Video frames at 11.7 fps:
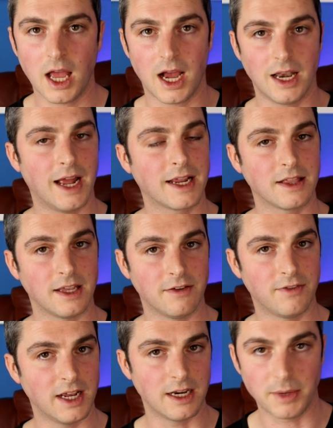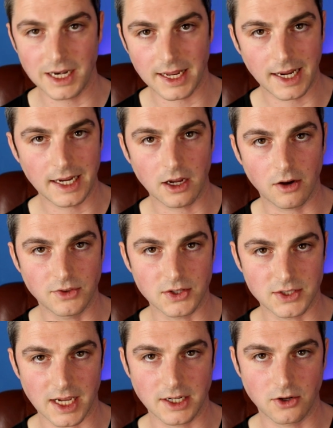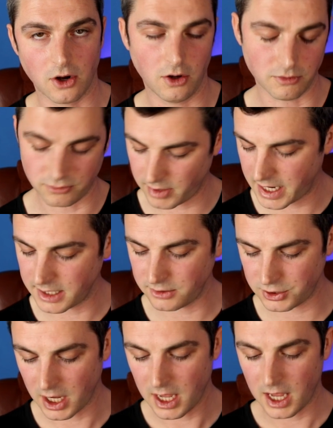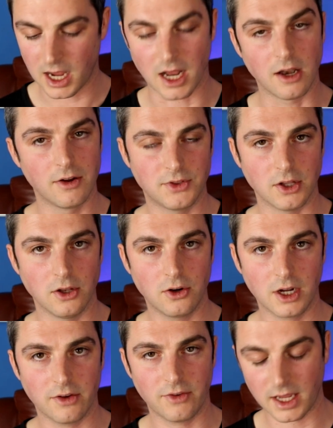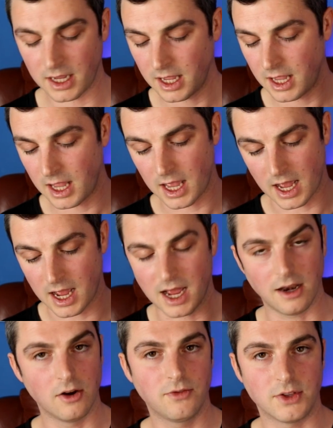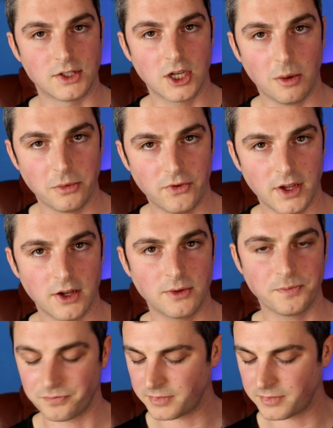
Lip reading: I like the availability of the Z coil range. I love the look of it. I love the top fill.